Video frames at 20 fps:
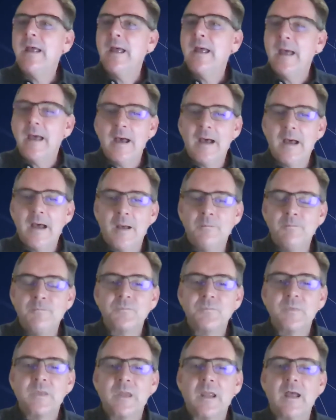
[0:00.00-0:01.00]
I
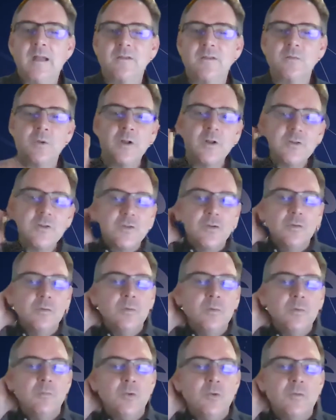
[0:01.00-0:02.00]
just wanted to
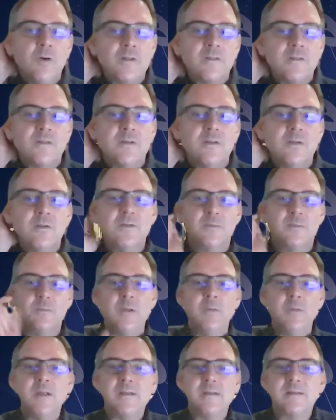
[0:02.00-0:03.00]
move on to
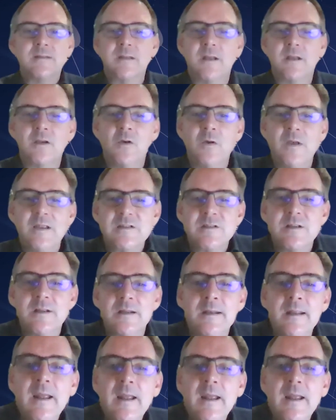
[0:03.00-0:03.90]
Spiwe's question.